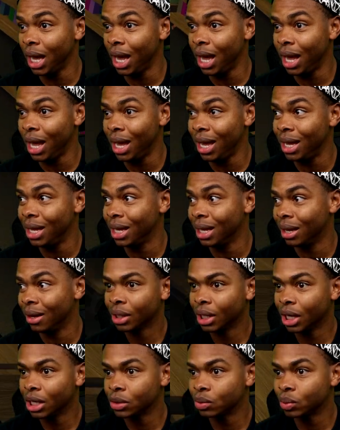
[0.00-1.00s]
A.
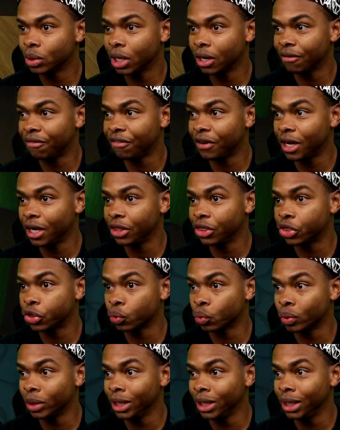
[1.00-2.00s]
Guys, we gotta find
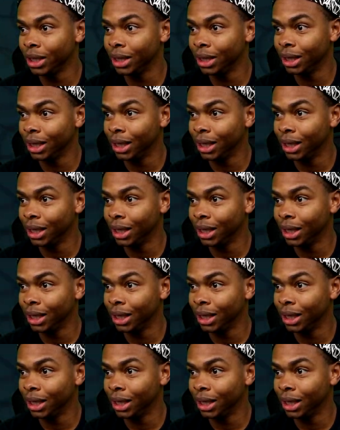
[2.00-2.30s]
three